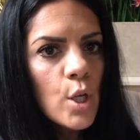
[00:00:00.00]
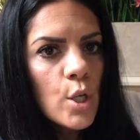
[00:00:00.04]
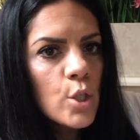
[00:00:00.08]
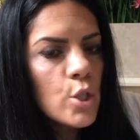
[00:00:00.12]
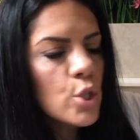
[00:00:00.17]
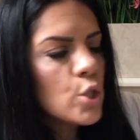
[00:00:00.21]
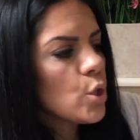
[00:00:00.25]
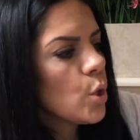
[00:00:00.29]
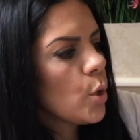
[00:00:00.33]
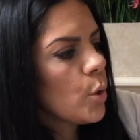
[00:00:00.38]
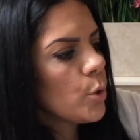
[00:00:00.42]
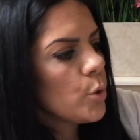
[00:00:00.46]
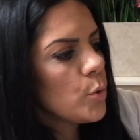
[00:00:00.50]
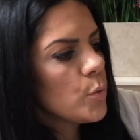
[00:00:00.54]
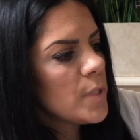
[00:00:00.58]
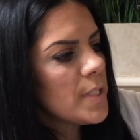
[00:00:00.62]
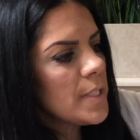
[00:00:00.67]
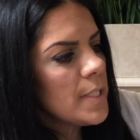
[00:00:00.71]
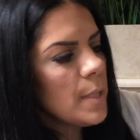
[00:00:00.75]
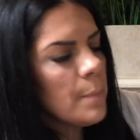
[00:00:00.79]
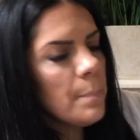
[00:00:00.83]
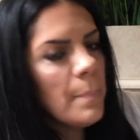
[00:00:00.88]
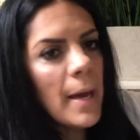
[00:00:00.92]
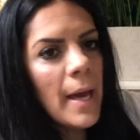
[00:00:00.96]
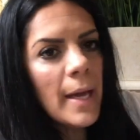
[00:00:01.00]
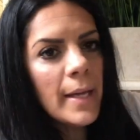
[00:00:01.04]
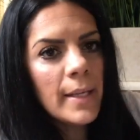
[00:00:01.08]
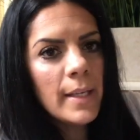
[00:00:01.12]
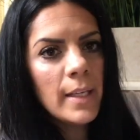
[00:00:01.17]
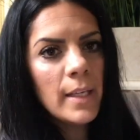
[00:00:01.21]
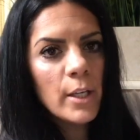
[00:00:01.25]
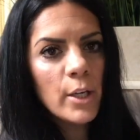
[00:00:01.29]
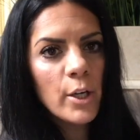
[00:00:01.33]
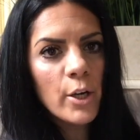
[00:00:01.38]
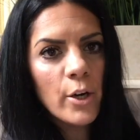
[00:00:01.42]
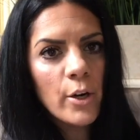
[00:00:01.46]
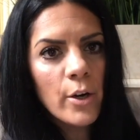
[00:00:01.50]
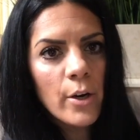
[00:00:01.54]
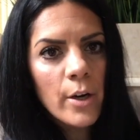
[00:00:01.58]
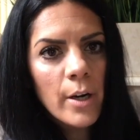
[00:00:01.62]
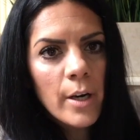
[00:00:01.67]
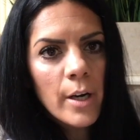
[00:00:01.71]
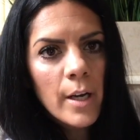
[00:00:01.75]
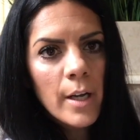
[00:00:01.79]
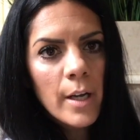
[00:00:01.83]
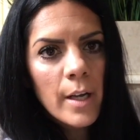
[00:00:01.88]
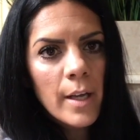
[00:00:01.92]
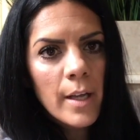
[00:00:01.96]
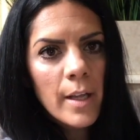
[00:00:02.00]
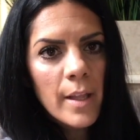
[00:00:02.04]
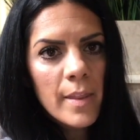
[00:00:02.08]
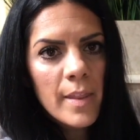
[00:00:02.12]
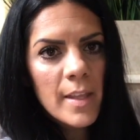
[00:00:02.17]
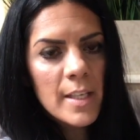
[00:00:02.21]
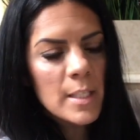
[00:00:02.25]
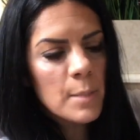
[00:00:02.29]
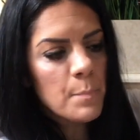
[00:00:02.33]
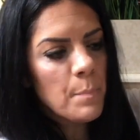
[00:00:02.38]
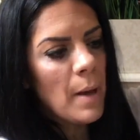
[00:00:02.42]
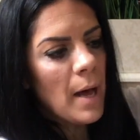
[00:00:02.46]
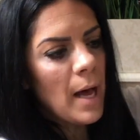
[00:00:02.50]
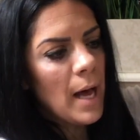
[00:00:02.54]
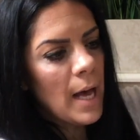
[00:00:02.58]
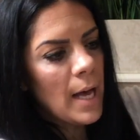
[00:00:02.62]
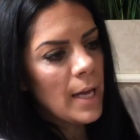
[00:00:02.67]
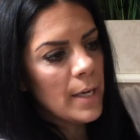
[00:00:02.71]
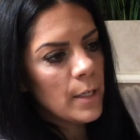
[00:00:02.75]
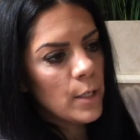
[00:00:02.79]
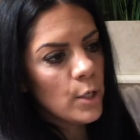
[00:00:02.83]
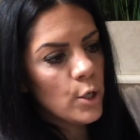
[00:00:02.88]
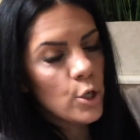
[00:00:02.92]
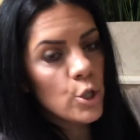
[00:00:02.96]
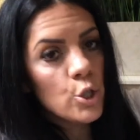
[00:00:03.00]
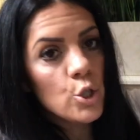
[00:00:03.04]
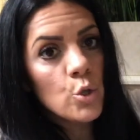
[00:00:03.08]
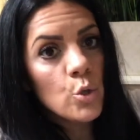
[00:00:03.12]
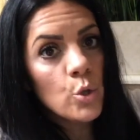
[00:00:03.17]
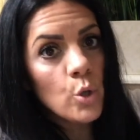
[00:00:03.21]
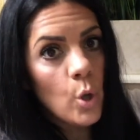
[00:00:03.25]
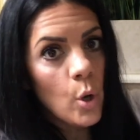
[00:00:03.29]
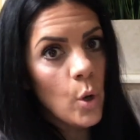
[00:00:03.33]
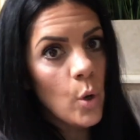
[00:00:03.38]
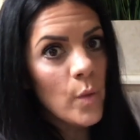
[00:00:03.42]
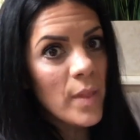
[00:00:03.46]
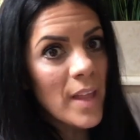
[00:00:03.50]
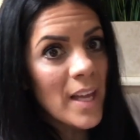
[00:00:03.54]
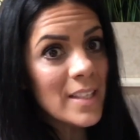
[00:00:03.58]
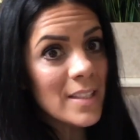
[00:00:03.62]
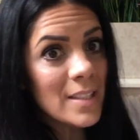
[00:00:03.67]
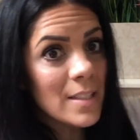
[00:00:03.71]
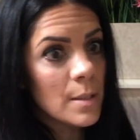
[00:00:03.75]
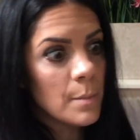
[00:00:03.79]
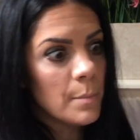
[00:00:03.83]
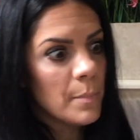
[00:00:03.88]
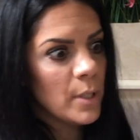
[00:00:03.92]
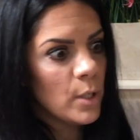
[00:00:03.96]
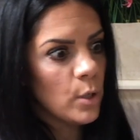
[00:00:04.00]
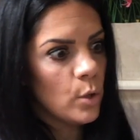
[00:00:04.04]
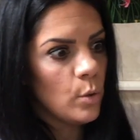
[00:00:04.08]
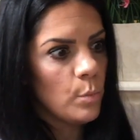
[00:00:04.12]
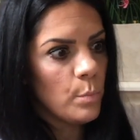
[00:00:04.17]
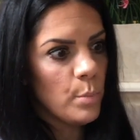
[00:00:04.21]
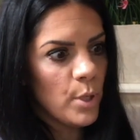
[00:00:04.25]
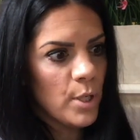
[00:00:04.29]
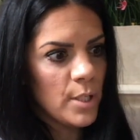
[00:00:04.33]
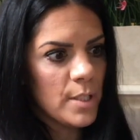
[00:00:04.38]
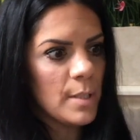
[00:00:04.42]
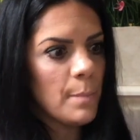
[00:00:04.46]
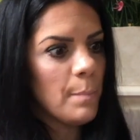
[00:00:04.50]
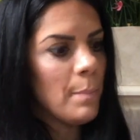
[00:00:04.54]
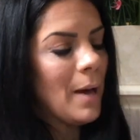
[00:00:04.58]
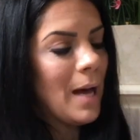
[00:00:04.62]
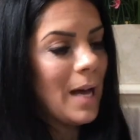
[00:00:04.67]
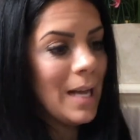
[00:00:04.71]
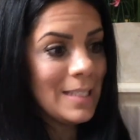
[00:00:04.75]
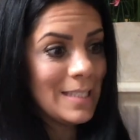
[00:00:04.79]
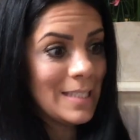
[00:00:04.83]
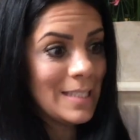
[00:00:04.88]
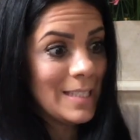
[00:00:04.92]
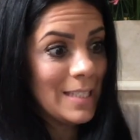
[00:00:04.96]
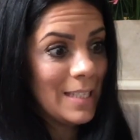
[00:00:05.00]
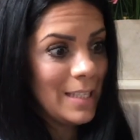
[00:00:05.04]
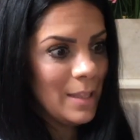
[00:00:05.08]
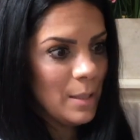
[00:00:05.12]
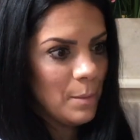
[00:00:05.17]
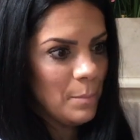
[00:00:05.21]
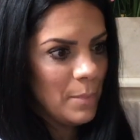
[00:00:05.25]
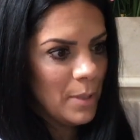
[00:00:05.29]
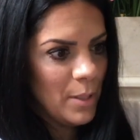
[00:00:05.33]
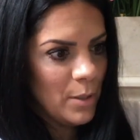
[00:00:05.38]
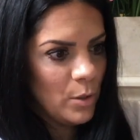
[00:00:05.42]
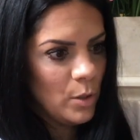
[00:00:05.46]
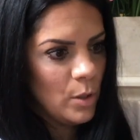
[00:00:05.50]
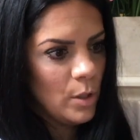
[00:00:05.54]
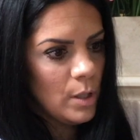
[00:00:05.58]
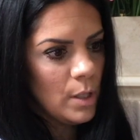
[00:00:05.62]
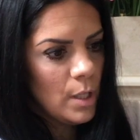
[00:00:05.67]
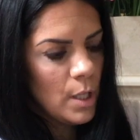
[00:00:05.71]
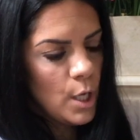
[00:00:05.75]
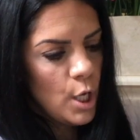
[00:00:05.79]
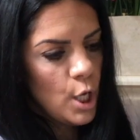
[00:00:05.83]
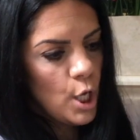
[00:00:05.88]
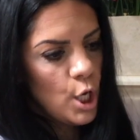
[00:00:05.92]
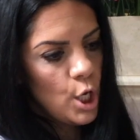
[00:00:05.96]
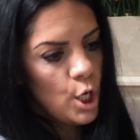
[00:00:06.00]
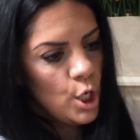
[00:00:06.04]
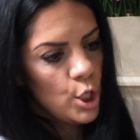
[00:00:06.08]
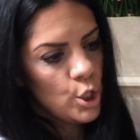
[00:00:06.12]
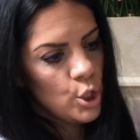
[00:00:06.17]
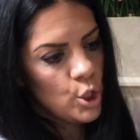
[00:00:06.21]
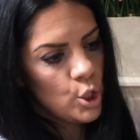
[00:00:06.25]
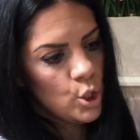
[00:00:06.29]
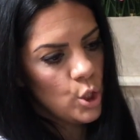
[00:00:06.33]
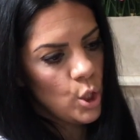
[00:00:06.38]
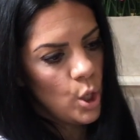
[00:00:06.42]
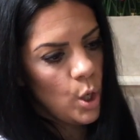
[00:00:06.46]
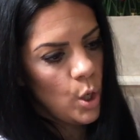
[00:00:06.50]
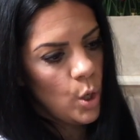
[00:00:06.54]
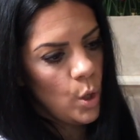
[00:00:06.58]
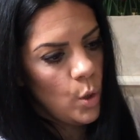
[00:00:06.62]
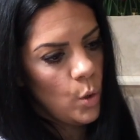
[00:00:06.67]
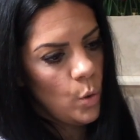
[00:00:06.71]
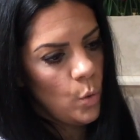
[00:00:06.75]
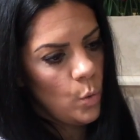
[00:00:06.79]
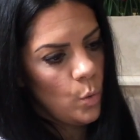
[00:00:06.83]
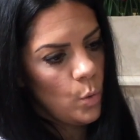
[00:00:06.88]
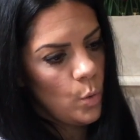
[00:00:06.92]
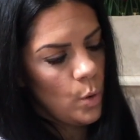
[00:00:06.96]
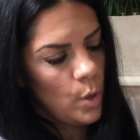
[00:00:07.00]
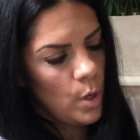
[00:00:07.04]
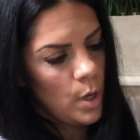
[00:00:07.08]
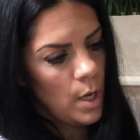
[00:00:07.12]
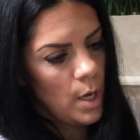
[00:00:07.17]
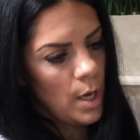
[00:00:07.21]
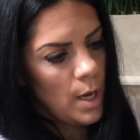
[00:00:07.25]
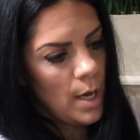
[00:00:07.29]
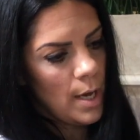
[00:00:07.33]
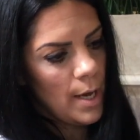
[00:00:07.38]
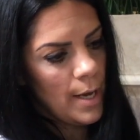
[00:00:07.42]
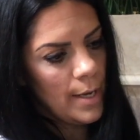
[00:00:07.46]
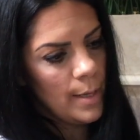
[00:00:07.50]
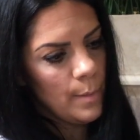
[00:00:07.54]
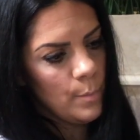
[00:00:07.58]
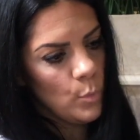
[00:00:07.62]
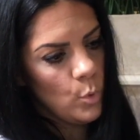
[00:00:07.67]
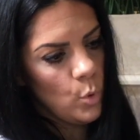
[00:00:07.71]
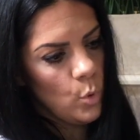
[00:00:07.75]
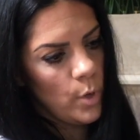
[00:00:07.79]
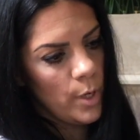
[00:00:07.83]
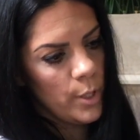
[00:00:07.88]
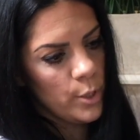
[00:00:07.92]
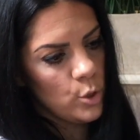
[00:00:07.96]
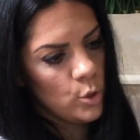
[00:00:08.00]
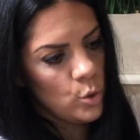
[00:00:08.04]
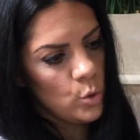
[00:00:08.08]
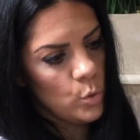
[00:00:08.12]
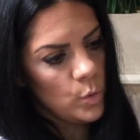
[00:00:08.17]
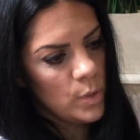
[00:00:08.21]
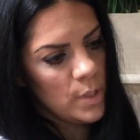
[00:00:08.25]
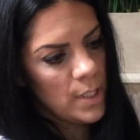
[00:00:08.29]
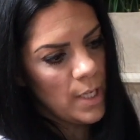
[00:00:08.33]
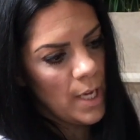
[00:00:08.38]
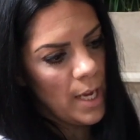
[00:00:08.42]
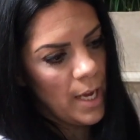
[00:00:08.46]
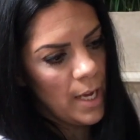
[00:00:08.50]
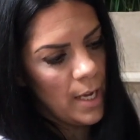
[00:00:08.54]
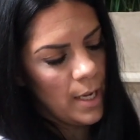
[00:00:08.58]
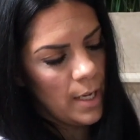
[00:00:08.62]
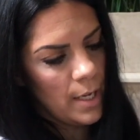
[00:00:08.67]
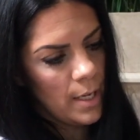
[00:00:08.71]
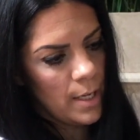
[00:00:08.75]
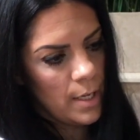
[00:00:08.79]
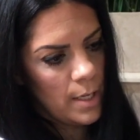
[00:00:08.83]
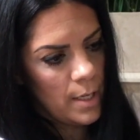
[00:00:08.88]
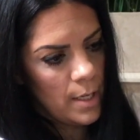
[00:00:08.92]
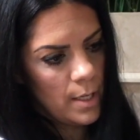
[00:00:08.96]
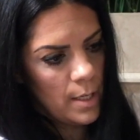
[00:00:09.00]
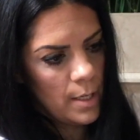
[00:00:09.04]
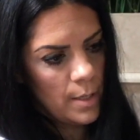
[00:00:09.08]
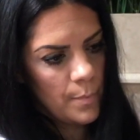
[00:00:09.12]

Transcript: so you see back here this pot, because you know that's the middle because the pot's in the middle. So I'm going to take